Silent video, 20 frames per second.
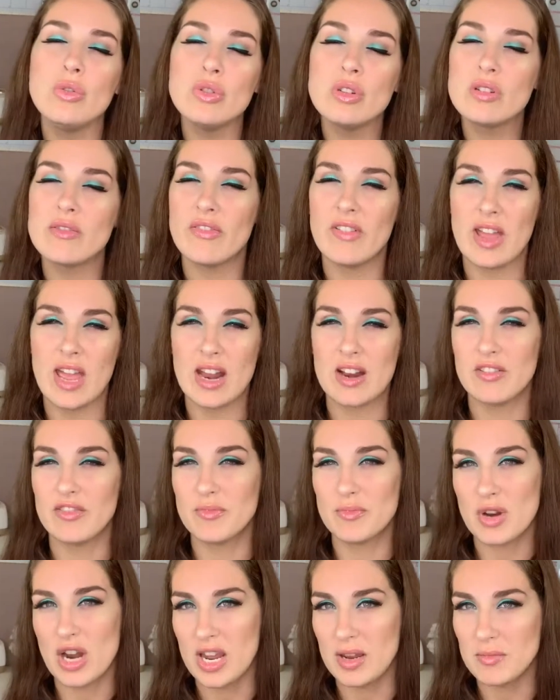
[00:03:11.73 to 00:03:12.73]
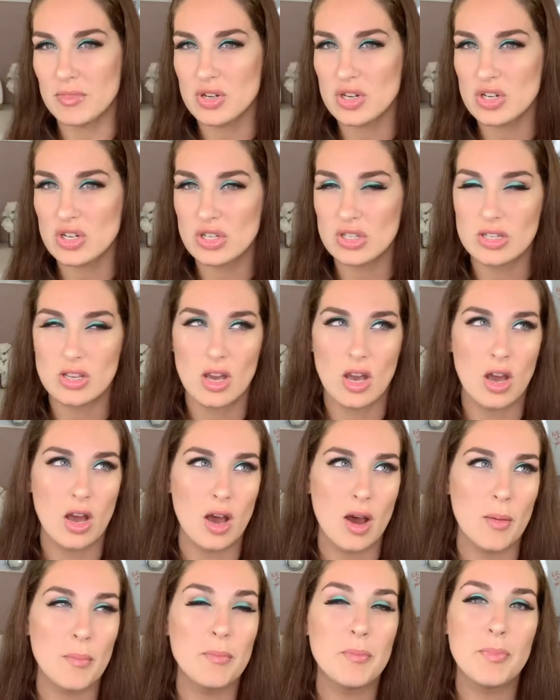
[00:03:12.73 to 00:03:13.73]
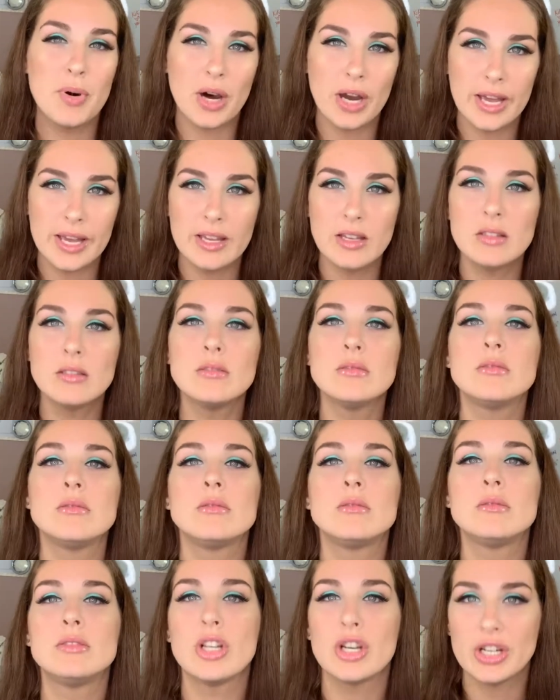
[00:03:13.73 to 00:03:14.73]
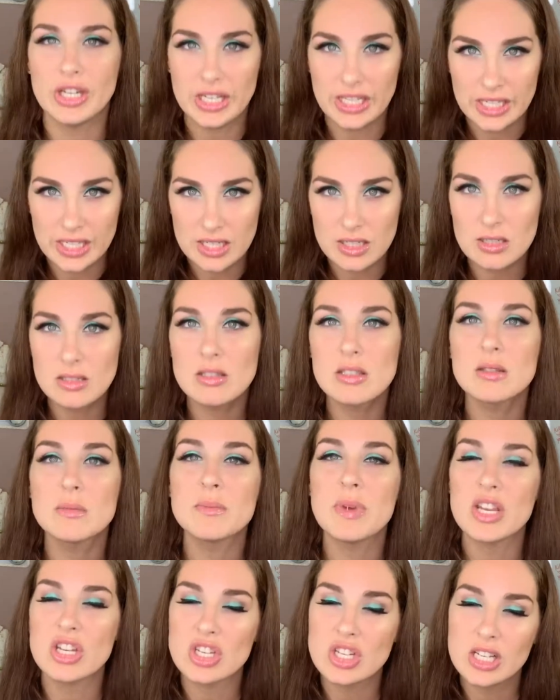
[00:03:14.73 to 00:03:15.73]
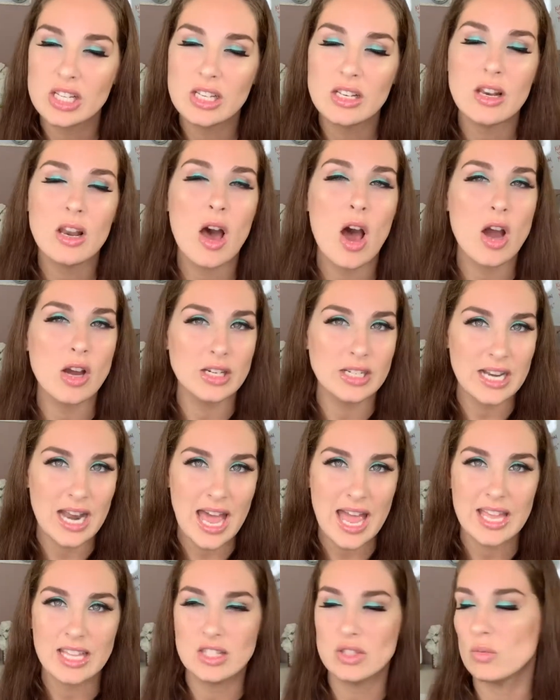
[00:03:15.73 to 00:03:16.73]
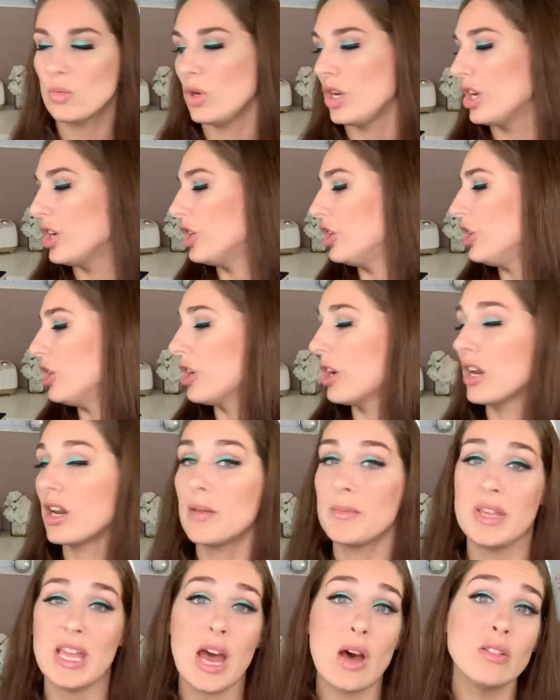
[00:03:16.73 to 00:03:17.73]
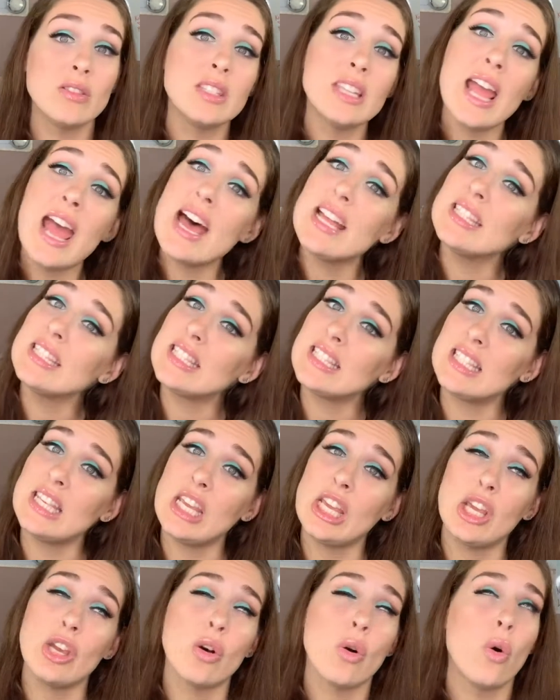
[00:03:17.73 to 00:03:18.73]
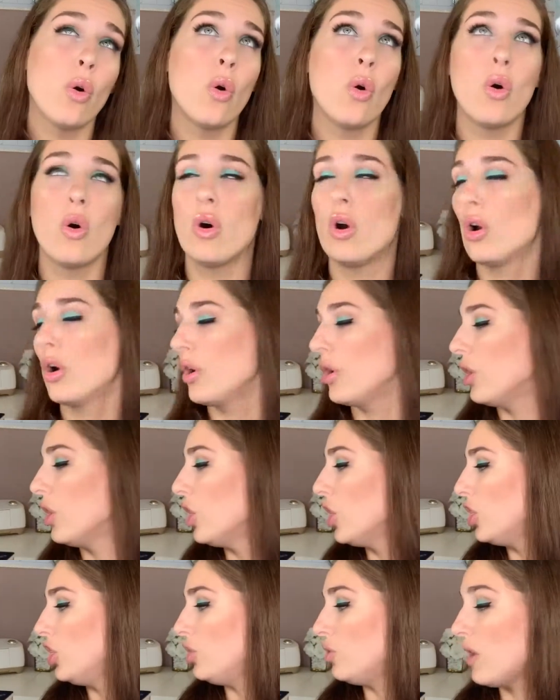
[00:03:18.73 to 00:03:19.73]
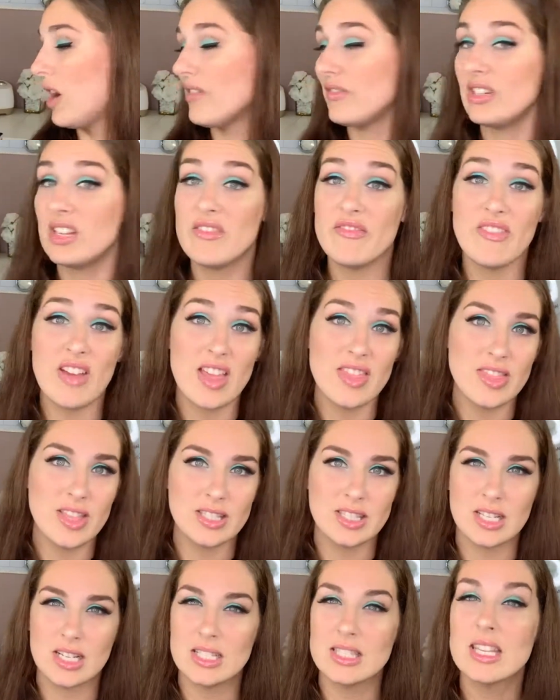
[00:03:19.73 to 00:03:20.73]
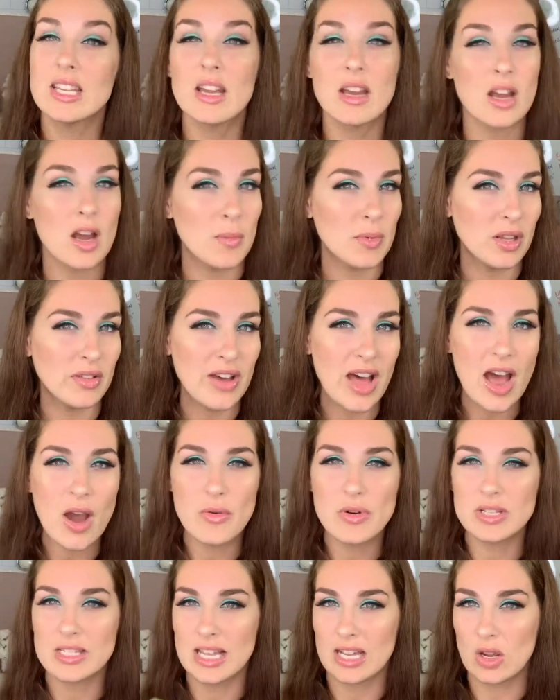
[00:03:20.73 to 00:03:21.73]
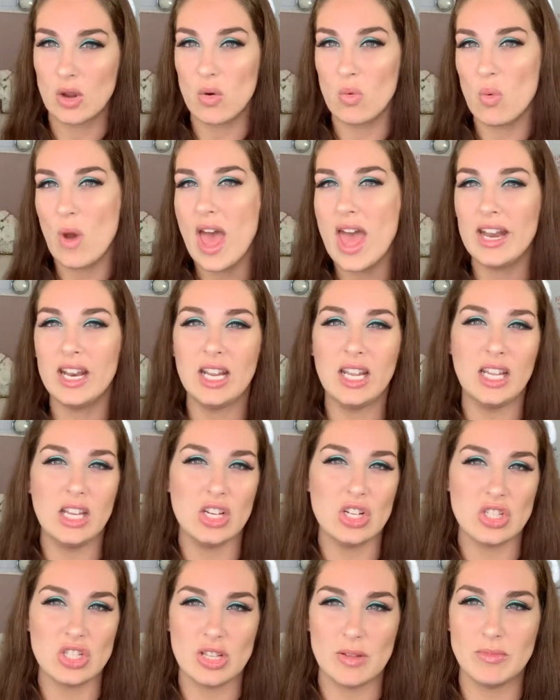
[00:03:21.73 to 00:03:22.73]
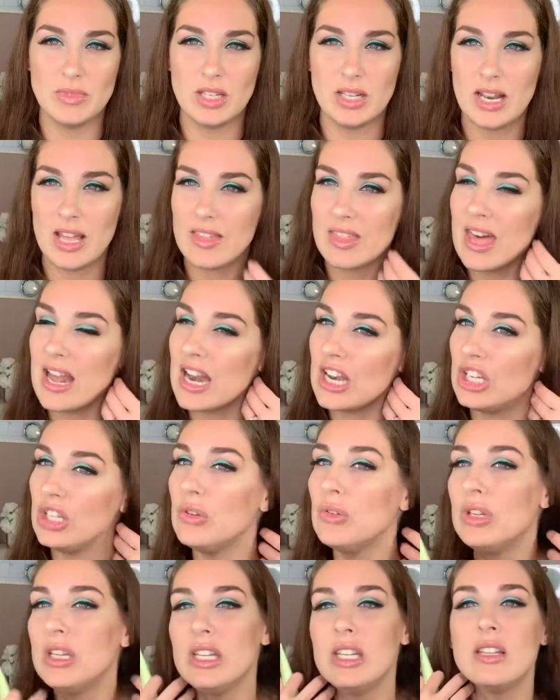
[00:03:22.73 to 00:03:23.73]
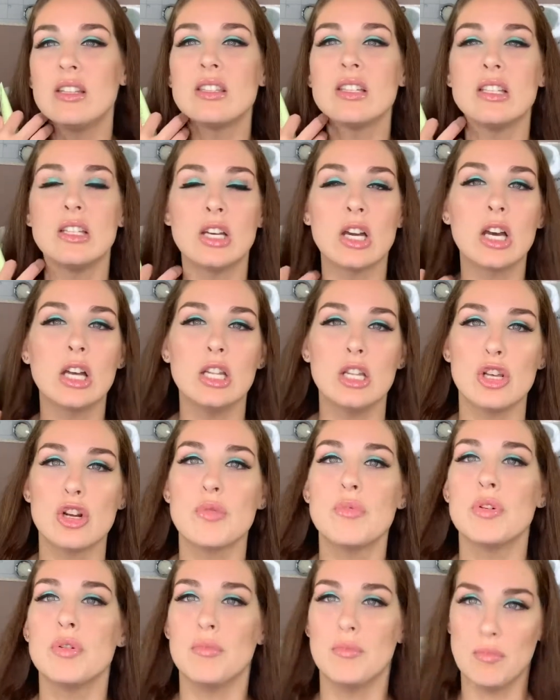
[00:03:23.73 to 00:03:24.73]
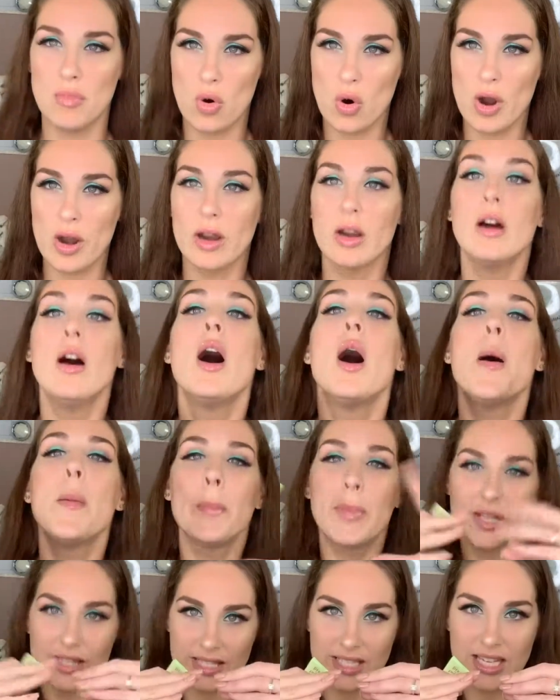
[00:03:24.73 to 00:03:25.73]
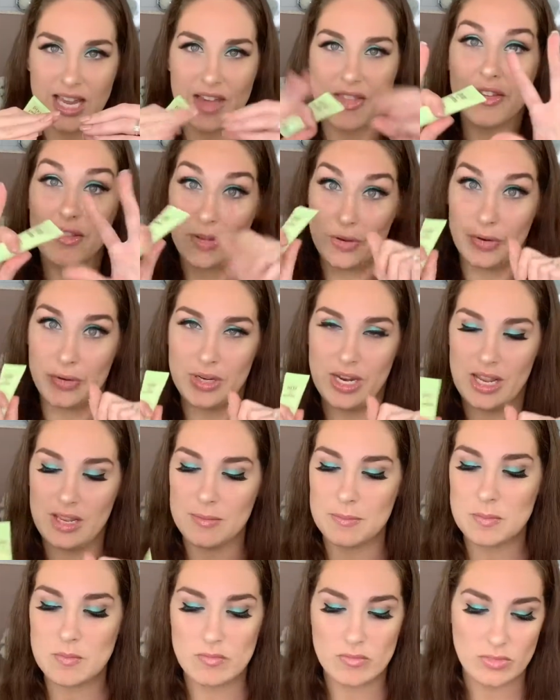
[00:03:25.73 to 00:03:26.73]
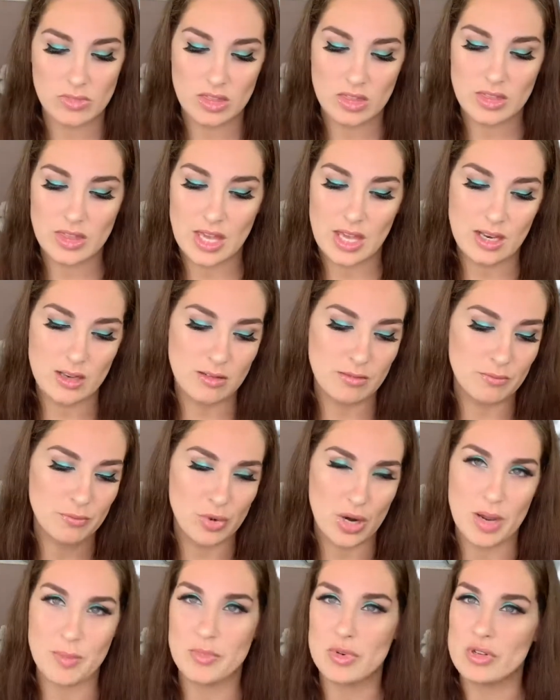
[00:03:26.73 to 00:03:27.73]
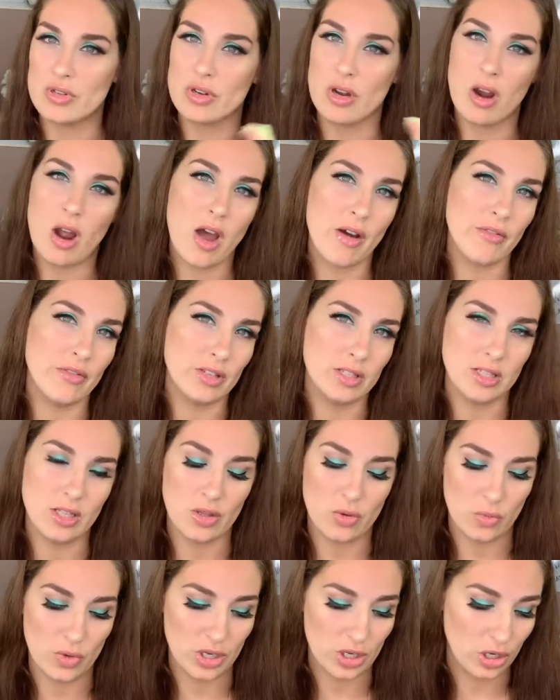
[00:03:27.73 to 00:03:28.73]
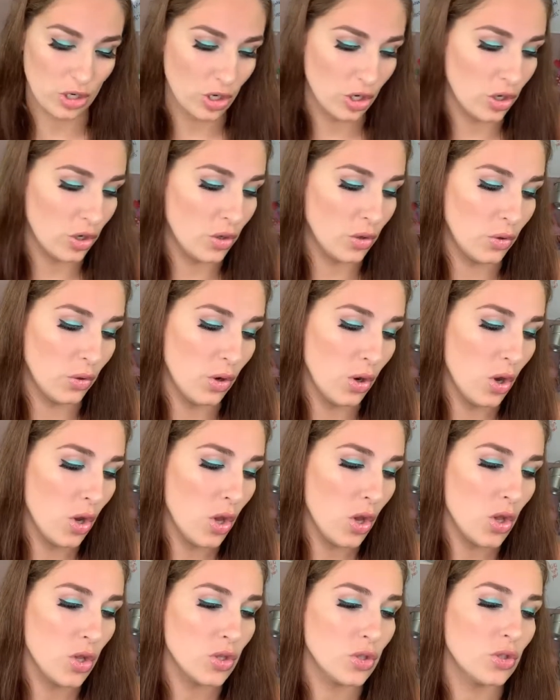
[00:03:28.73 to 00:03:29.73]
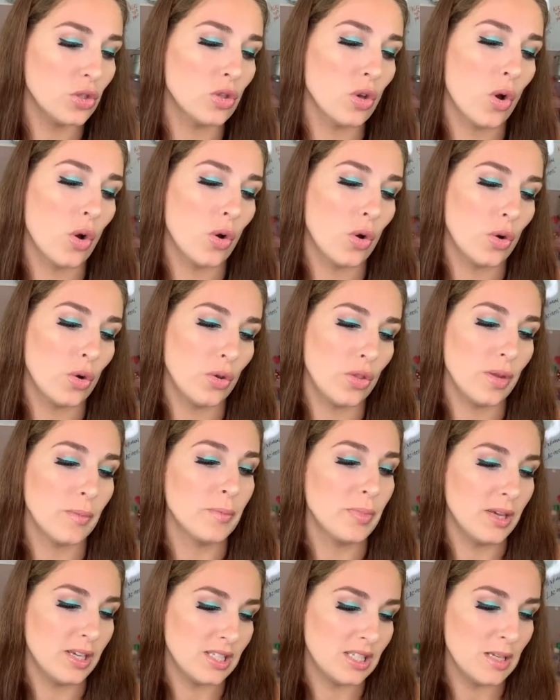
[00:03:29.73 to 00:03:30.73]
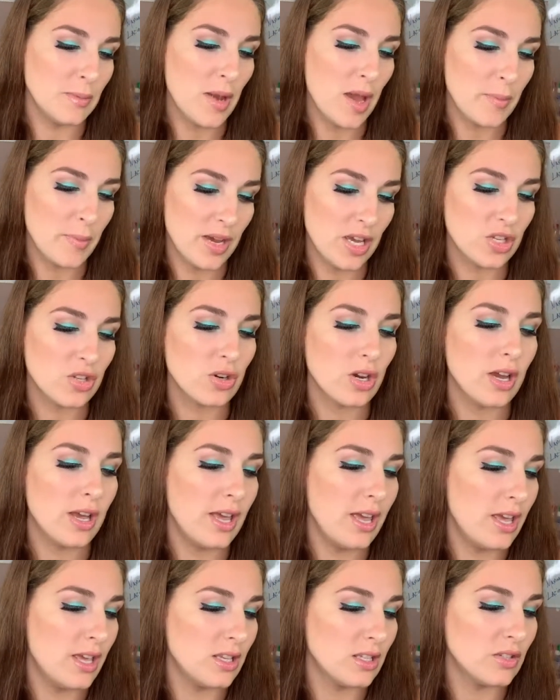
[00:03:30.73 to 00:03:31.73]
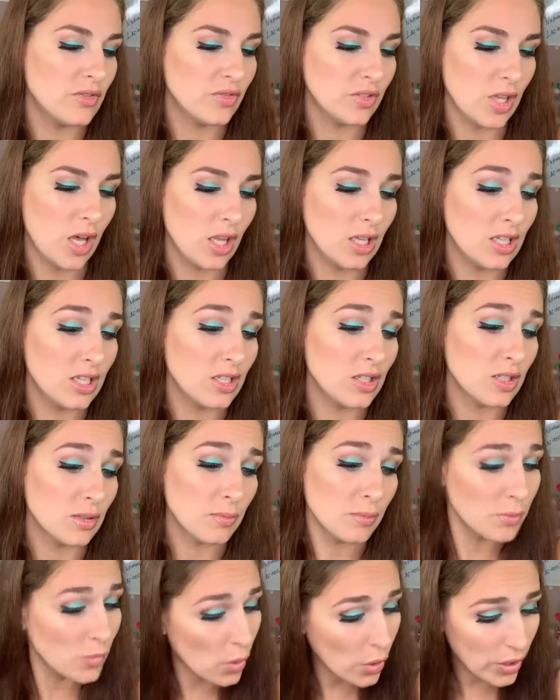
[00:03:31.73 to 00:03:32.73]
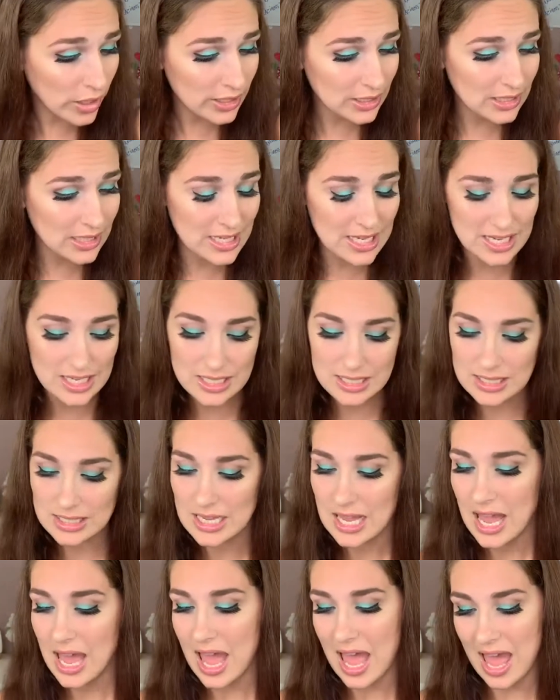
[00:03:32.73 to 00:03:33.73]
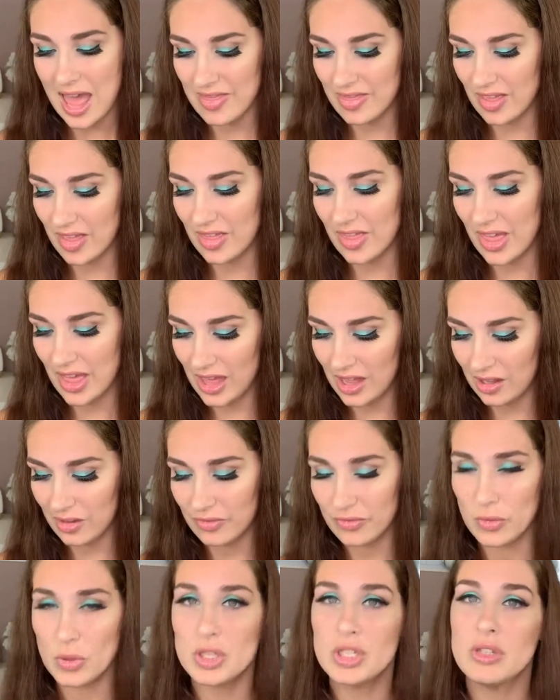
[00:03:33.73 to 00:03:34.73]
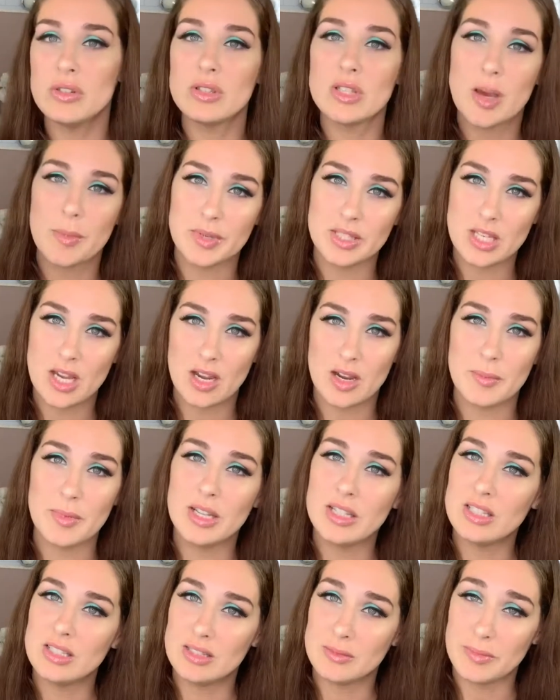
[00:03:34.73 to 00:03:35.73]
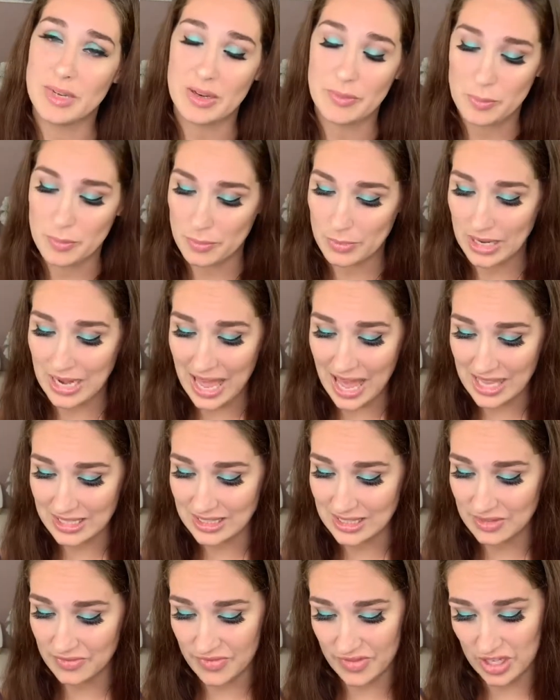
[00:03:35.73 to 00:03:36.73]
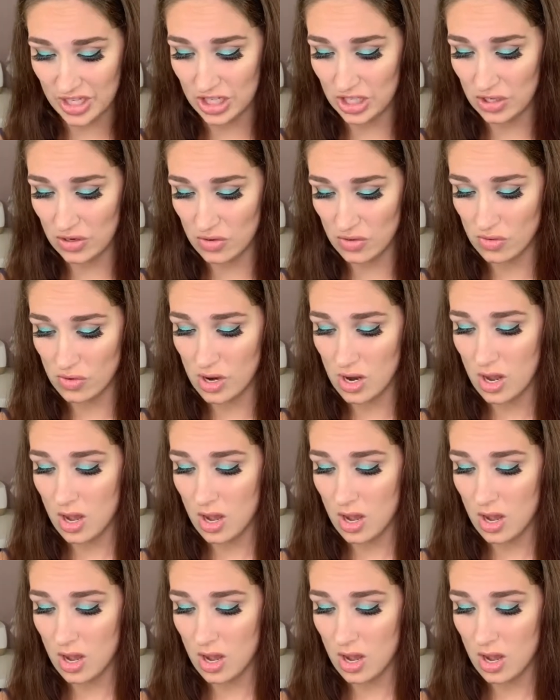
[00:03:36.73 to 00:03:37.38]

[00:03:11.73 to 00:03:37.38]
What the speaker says: fan of primers, but they're needed, especially long nights where you're gonna be out dancing or you have an event that's gonna take a couple of hours, like a wedding or something like that, and you need to look a little bit more put together the whole night. Then primers are obviously the way to go. So the Pixie by Petra is Flawless and Poreless, and then the e.l.f. one, you saw me talk about this in my last video.